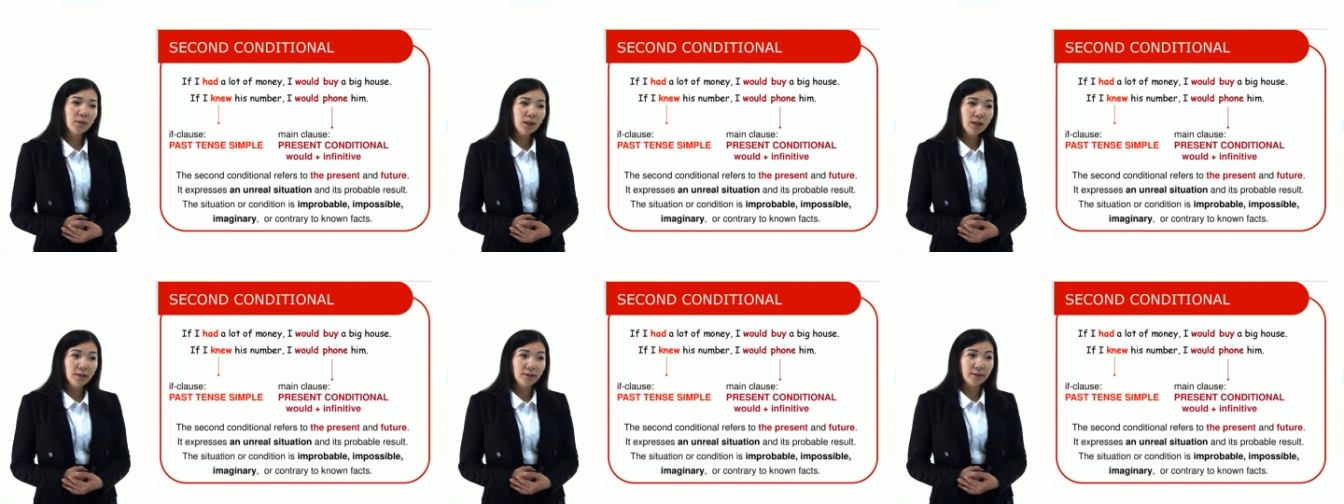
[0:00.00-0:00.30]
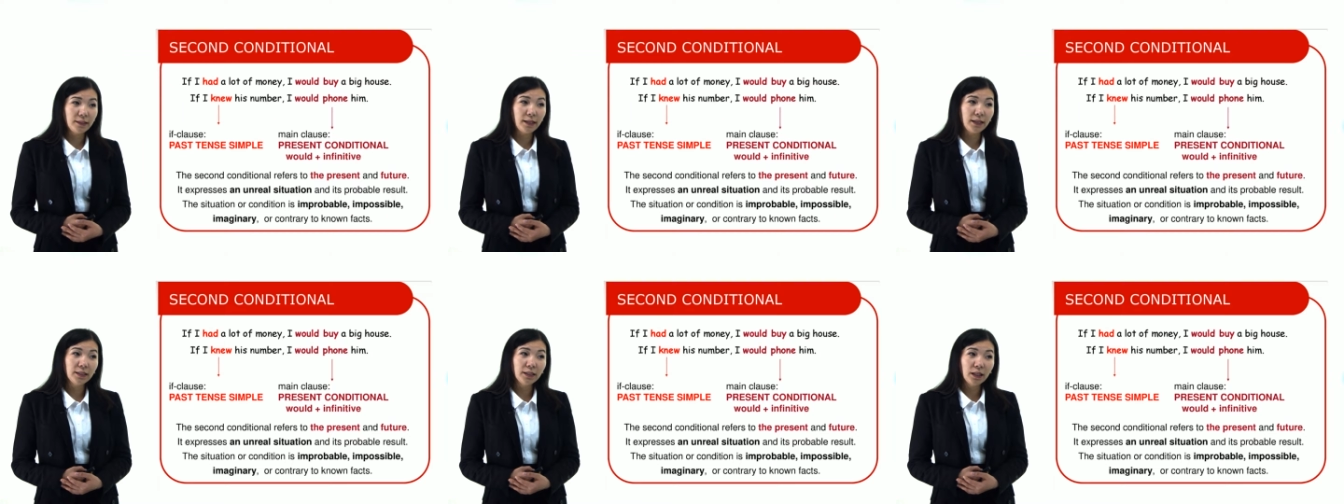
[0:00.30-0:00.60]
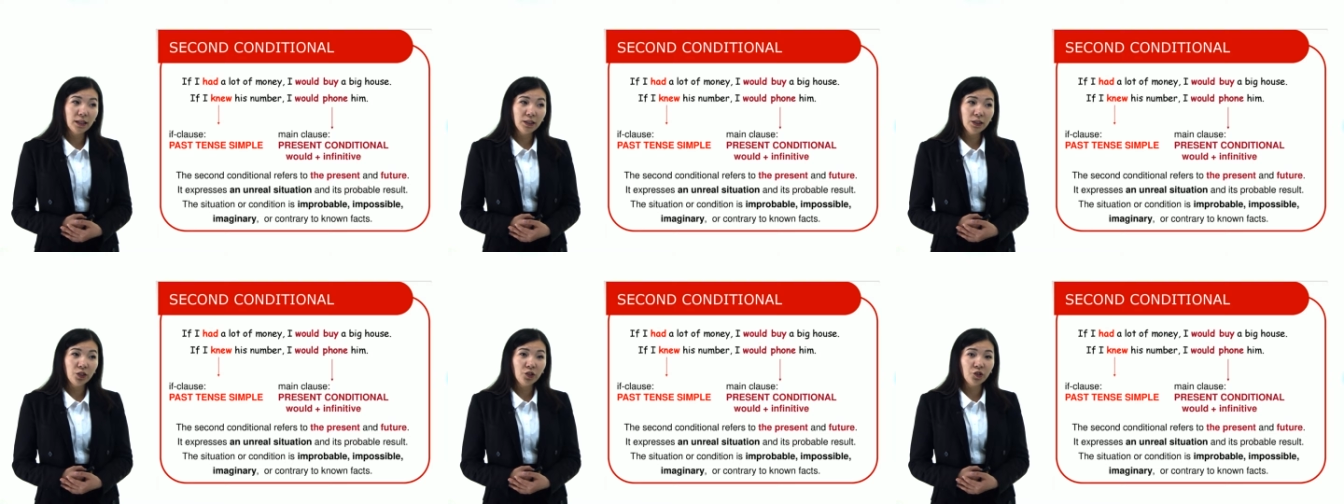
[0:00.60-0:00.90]
Second
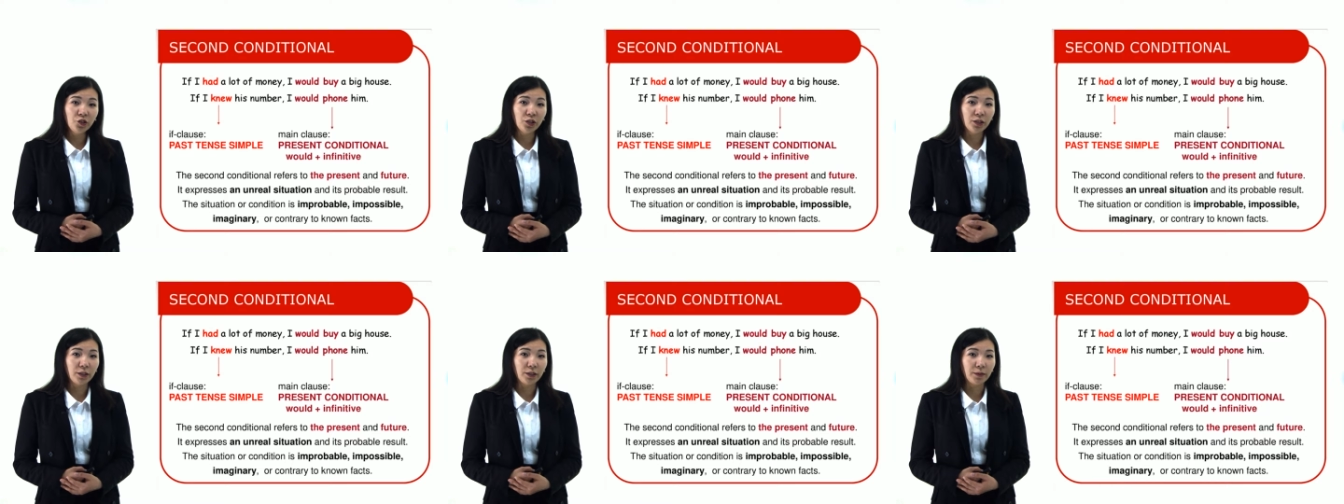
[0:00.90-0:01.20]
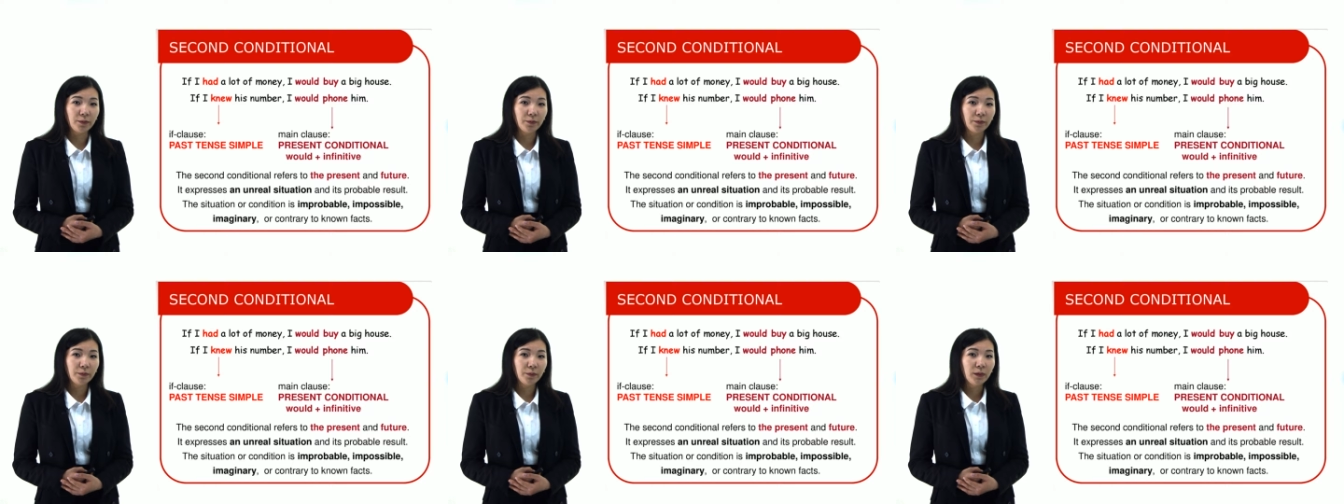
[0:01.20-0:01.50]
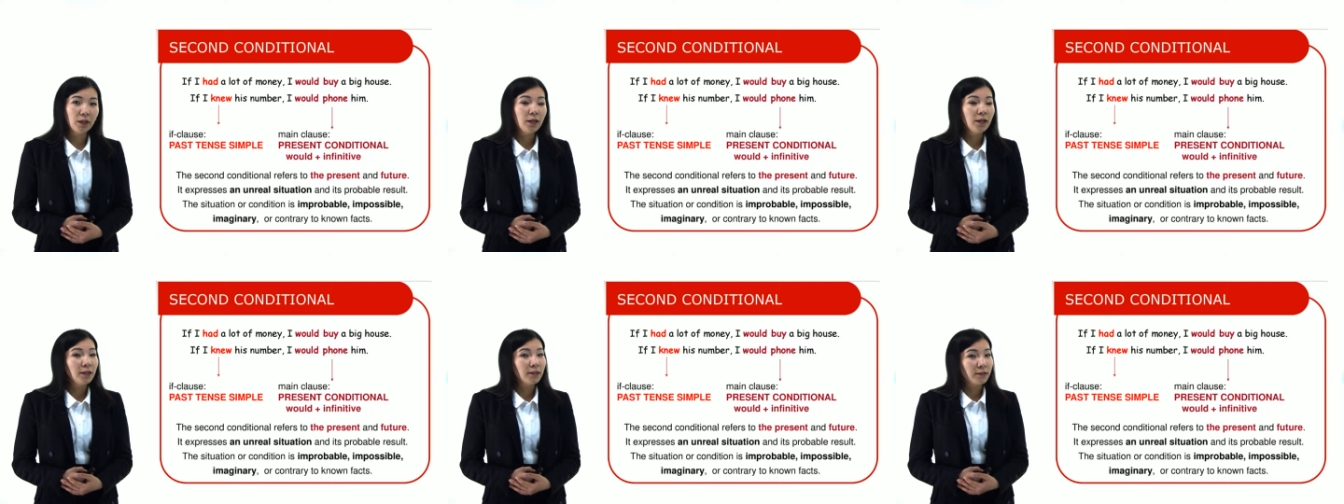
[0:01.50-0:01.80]
conditional.
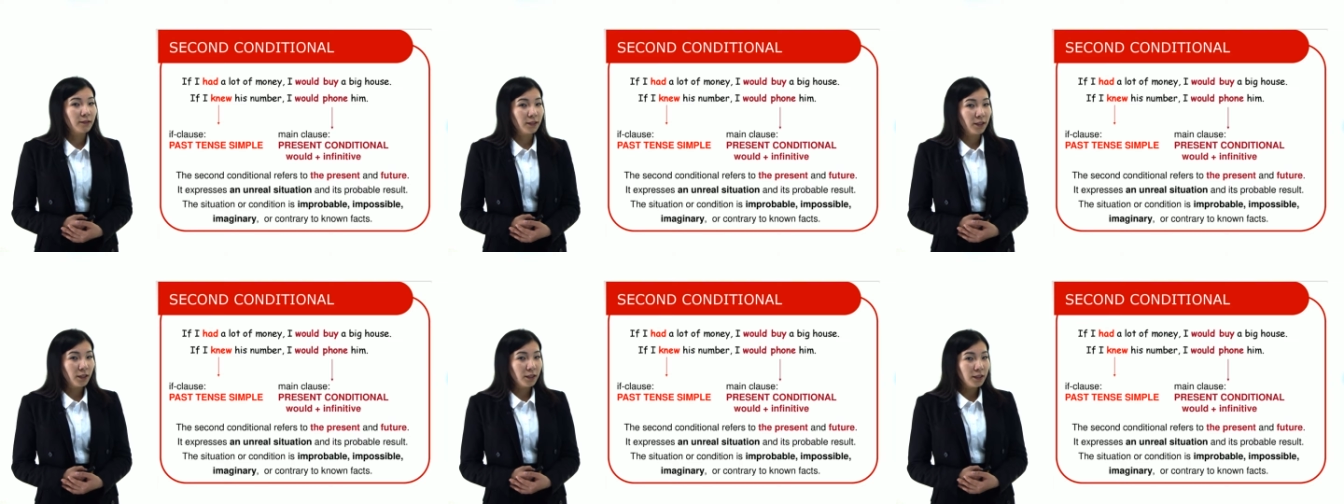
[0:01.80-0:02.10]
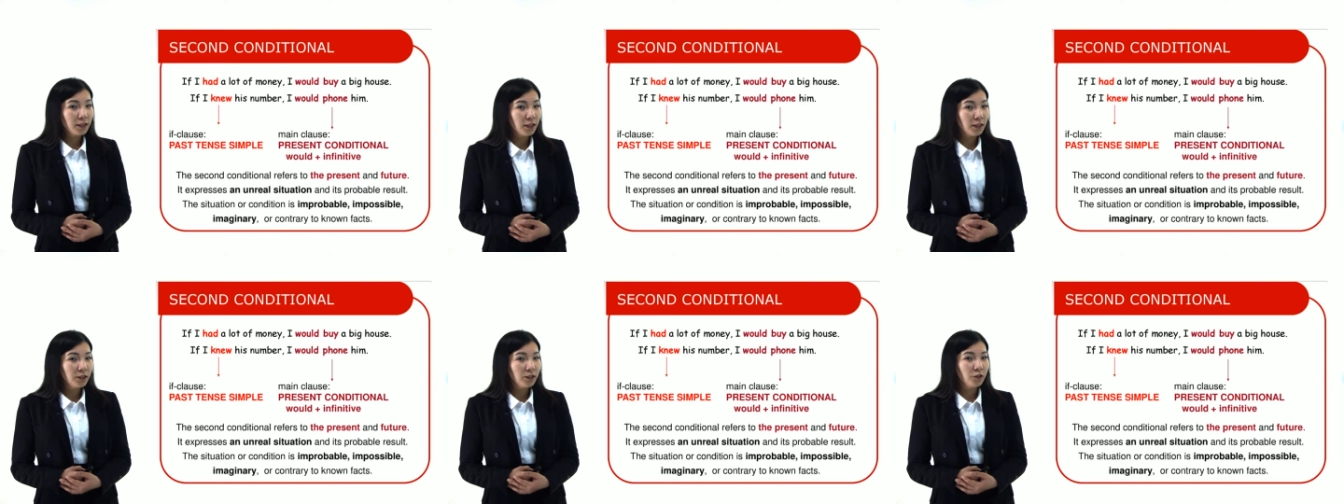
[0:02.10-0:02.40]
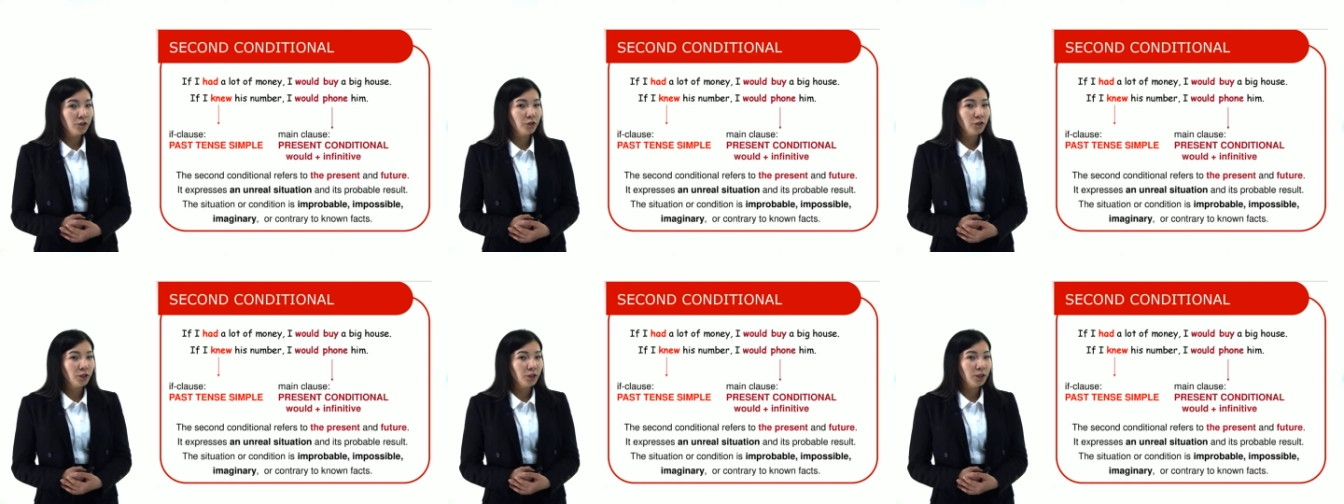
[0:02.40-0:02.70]
Second
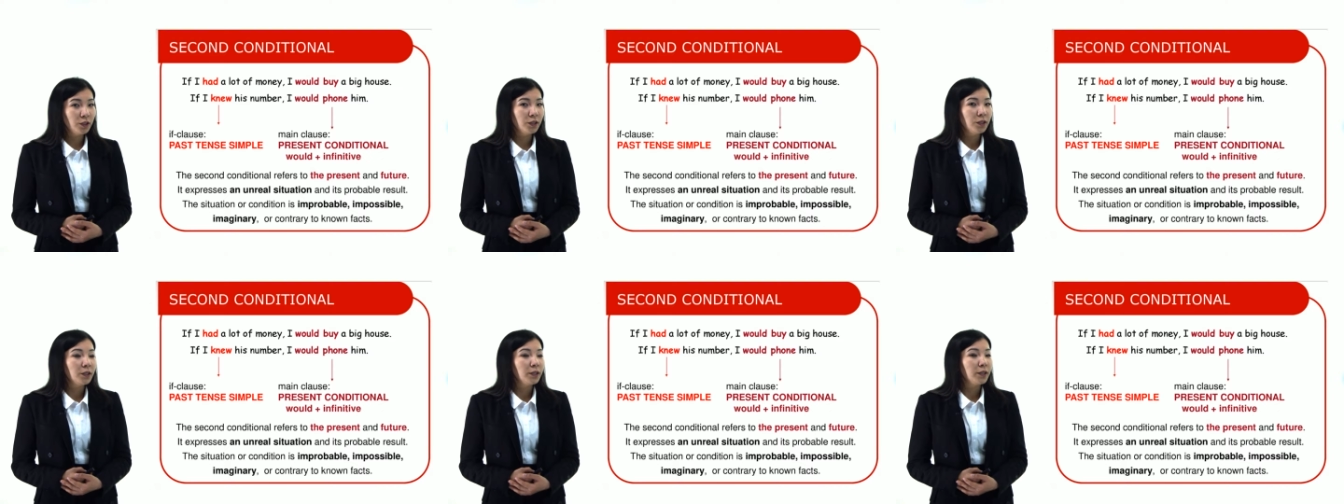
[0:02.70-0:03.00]
conditional